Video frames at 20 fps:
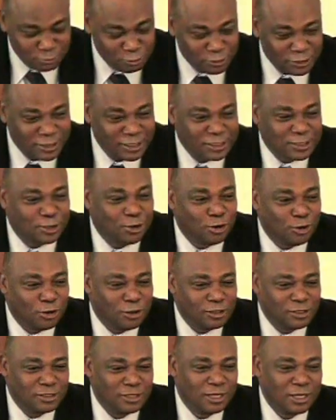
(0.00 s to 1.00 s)
what is
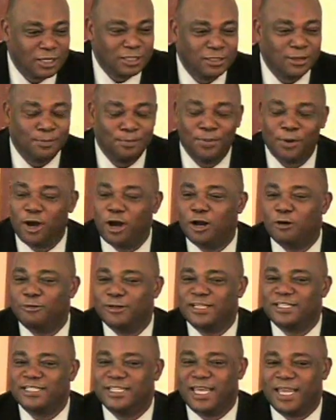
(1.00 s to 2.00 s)
called the bar
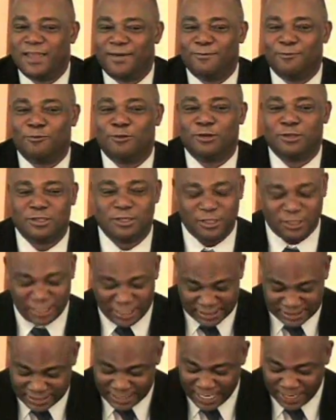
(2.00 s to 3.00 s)
exam, what, the
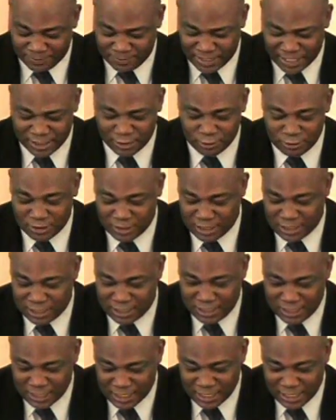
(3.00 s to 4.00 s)
exam that you need